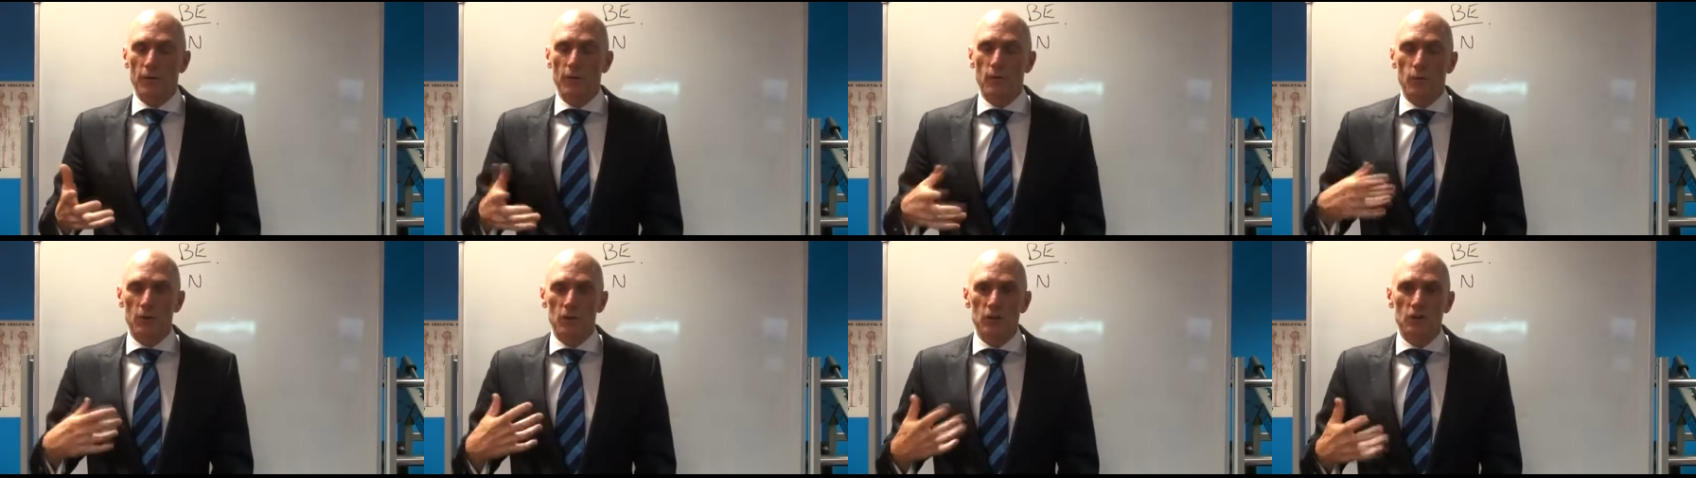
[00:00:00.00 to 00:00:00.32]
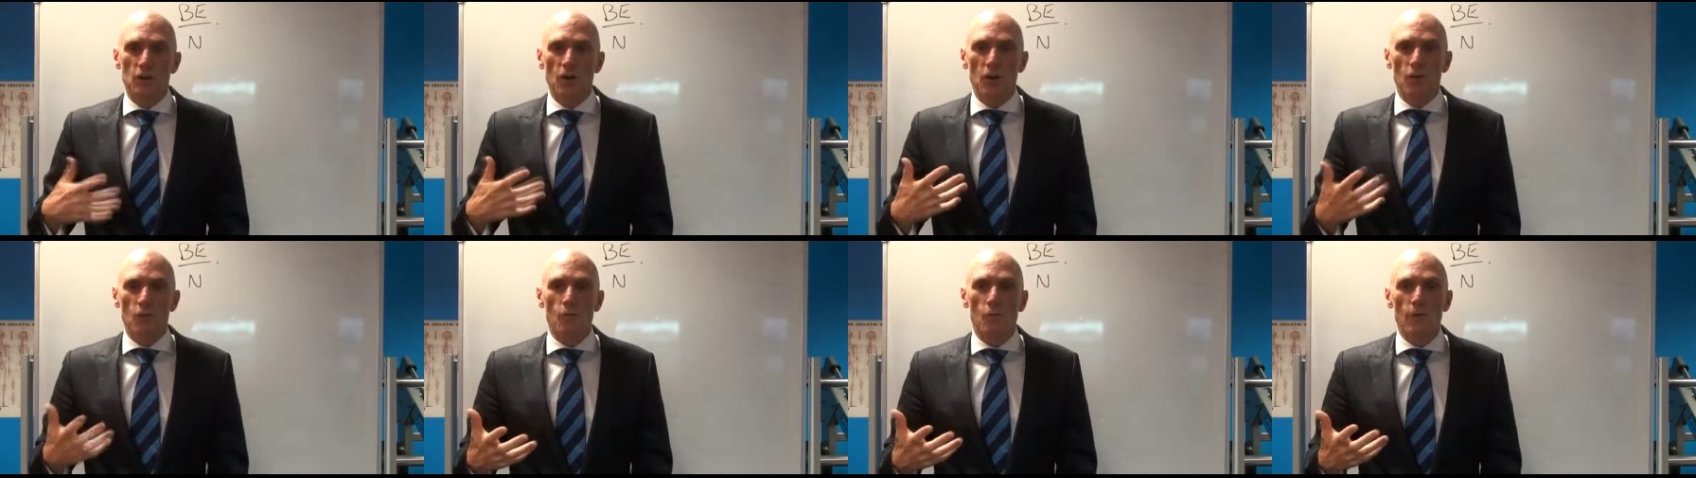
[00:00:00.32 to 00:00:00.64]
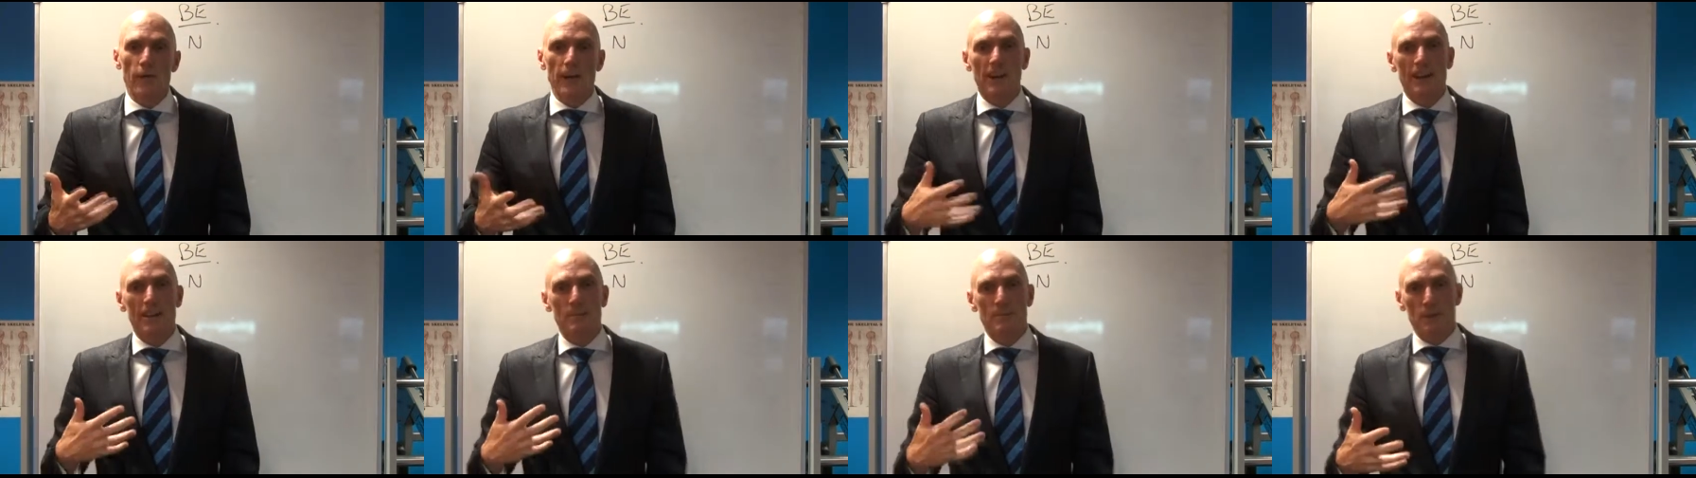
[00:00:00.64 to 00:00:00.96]
It was not
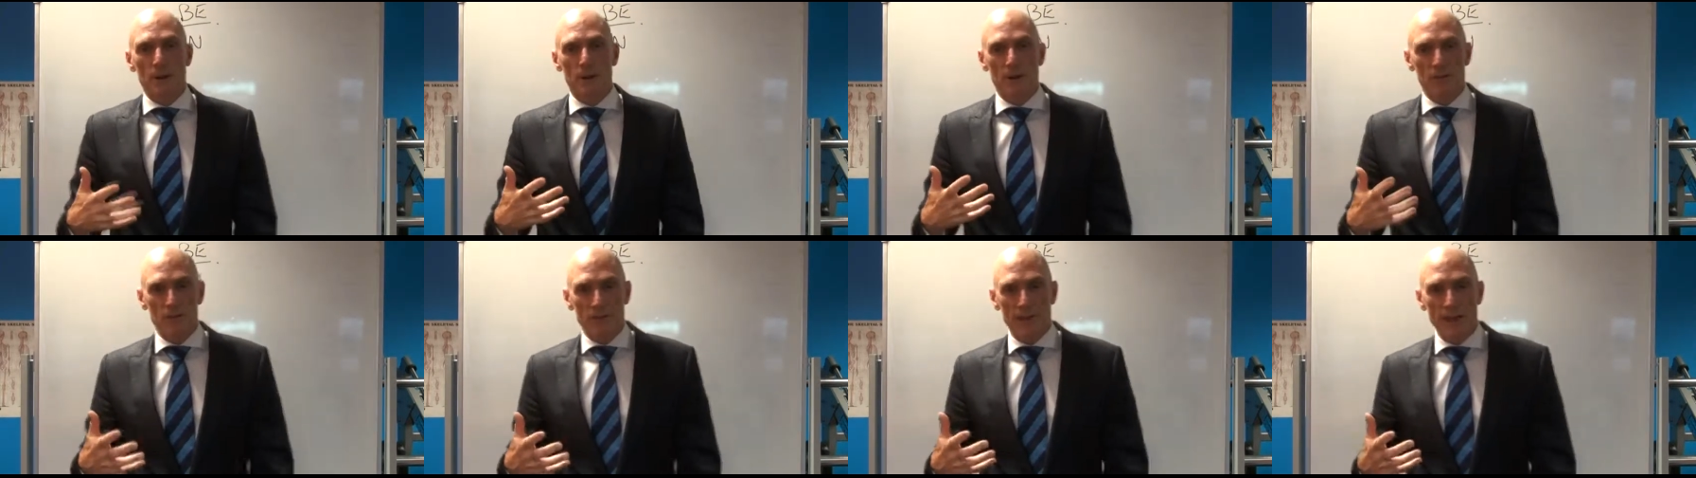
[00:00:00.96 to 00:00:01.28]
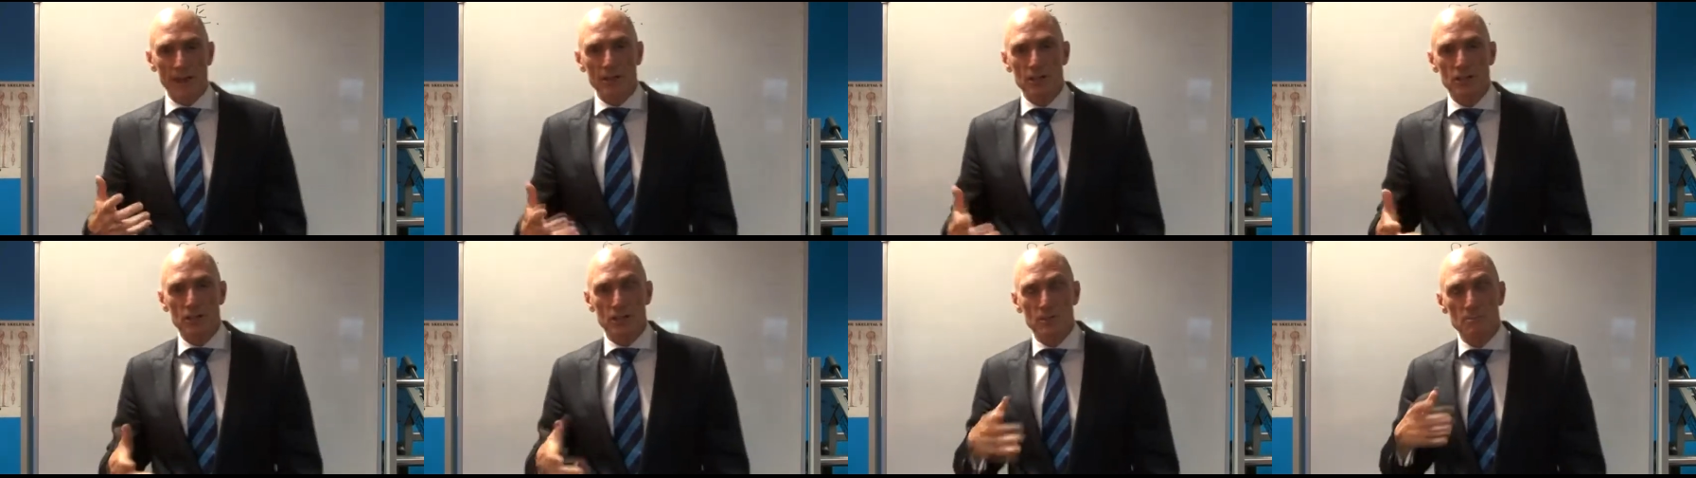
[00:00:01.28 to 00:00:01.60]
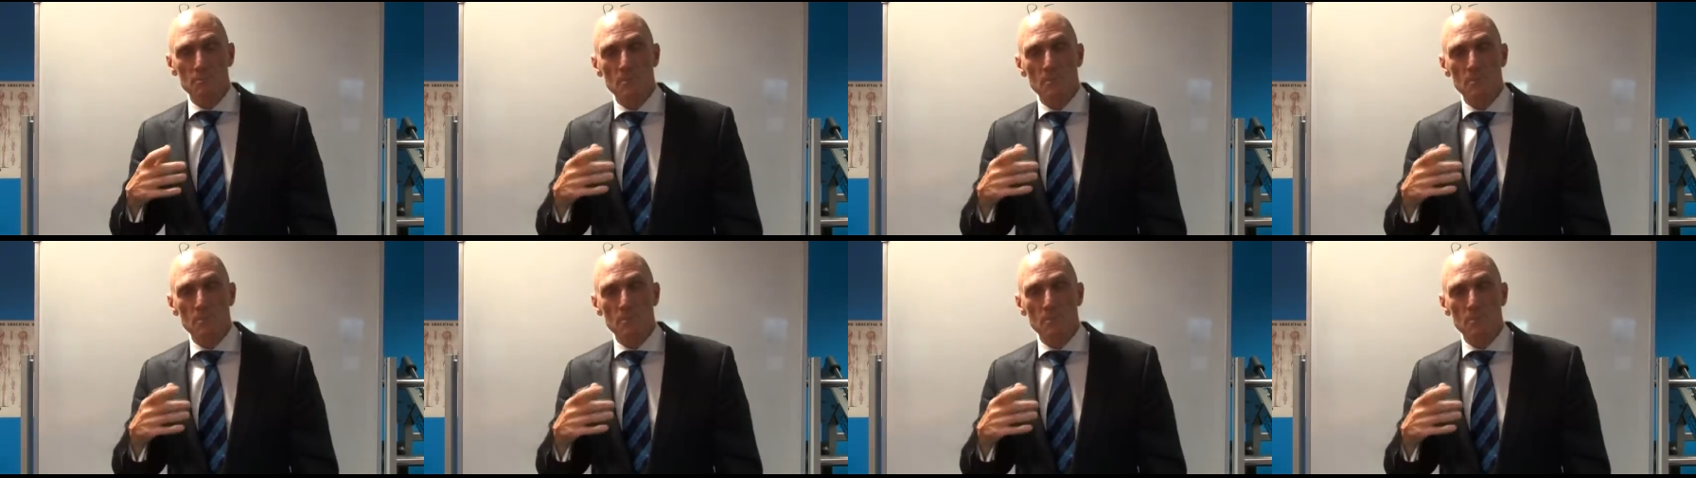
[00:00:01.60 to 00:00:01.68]
really the motivation.